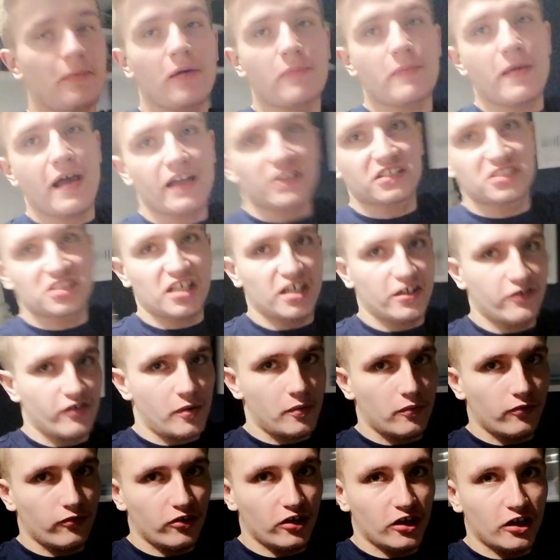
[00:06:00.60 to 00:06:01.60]
I managed to
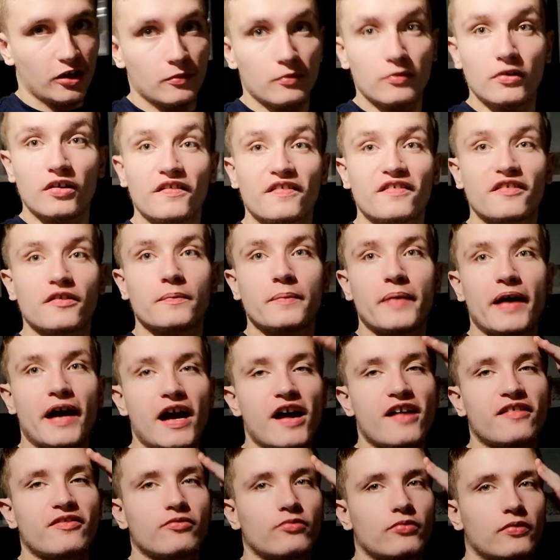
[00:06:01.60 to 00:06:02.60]
decorate my room, well some
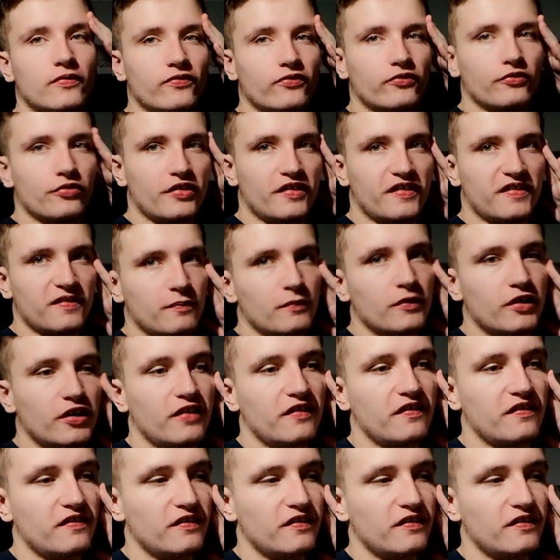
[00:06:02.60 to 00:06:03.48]
parts of my room for Christmas,